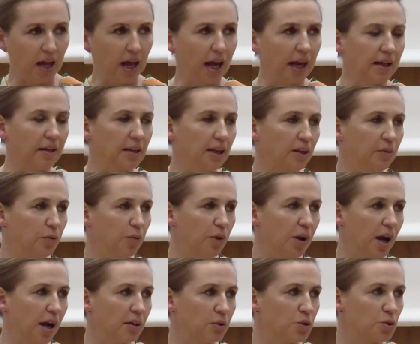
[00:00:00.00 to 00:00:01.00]
and if
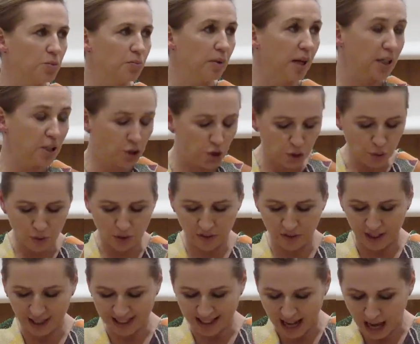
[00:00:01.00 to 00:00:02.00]
we are to make sure
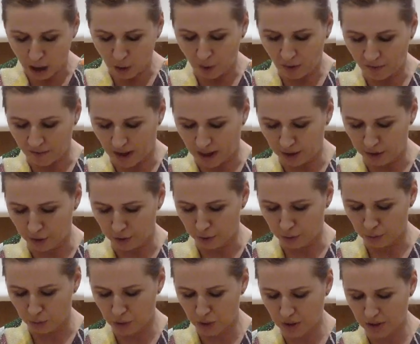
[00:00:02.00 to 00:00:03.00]
that our
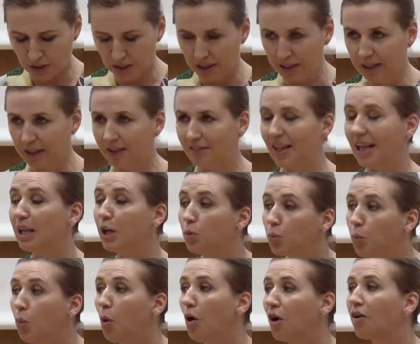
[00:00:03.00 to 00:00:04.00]
values, that
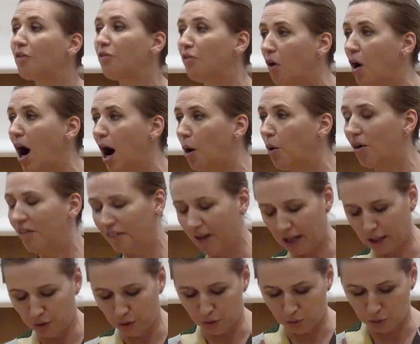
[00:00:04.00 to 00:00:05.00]
it work for our
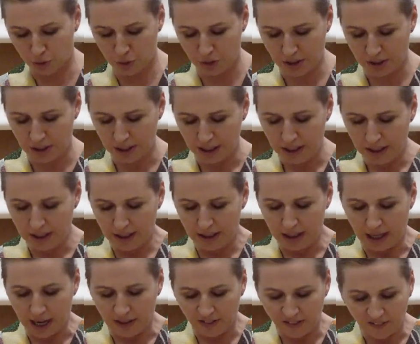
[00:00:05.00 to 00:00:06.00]
values,
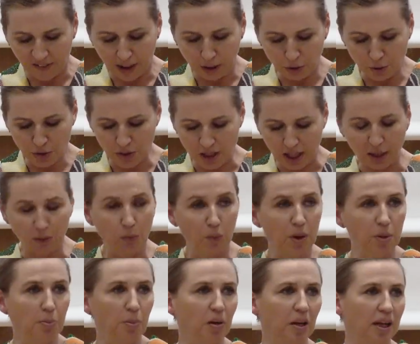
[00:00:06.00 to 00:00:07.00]
and the values that
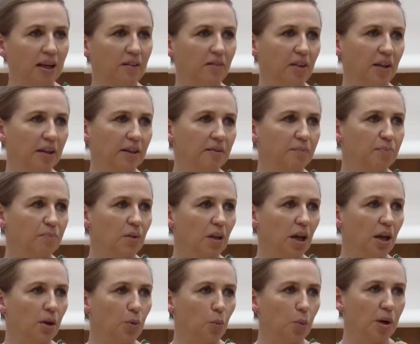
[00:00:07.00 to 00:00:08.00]
we believe in,
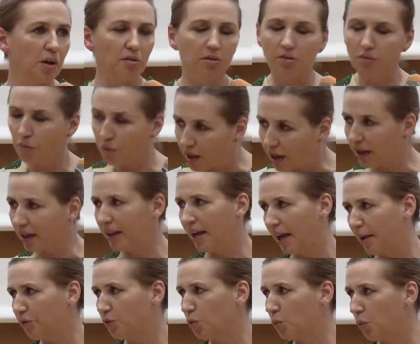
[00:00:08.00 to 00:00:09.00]
we really
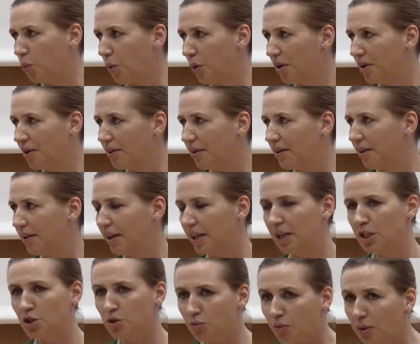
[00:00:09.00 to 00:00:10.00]
have to work
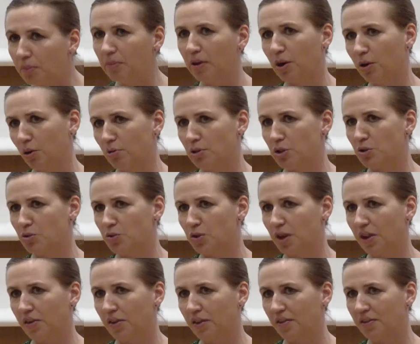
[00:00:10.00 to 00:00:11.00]
extremely closely
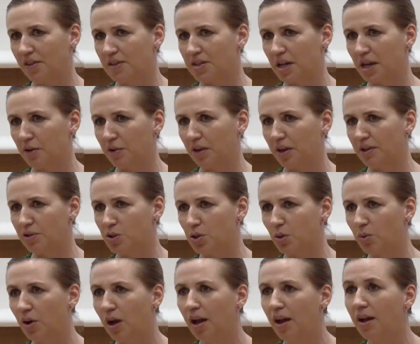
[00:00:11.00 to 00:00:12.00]
together in this area.
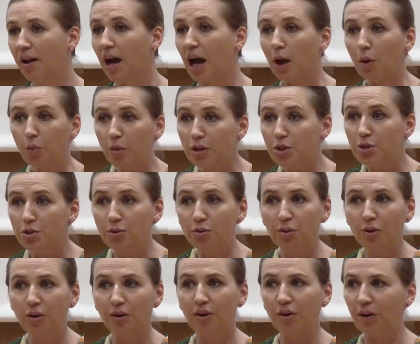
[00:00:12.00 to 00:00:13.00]
So I wish you,
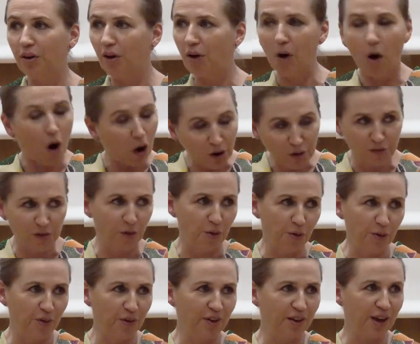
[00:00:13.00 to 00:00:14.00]
all of
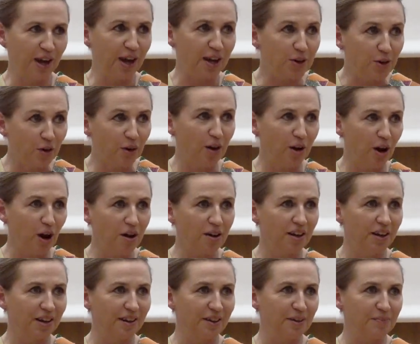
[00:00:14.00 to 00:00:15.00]
you, a good
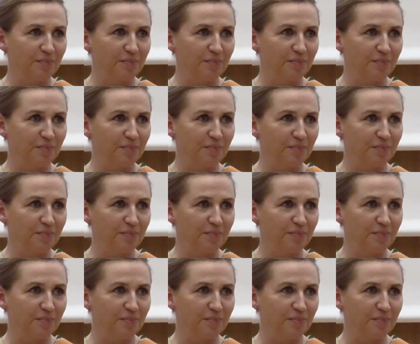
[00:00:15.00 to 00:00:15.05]
luck,